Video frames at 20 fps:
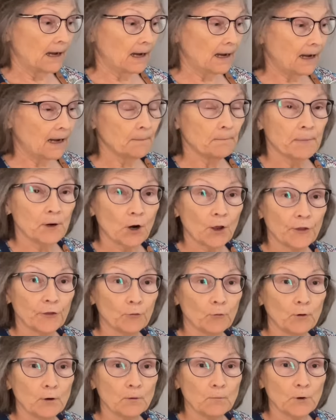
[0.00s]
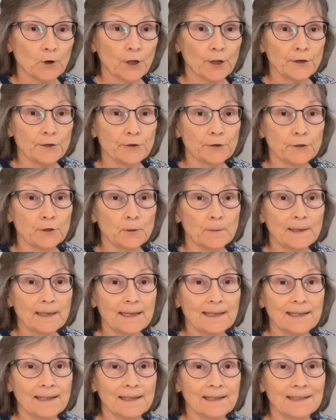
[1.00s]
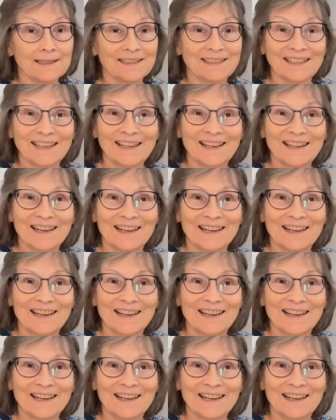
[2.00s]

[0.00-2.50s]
But I thought what I'd do is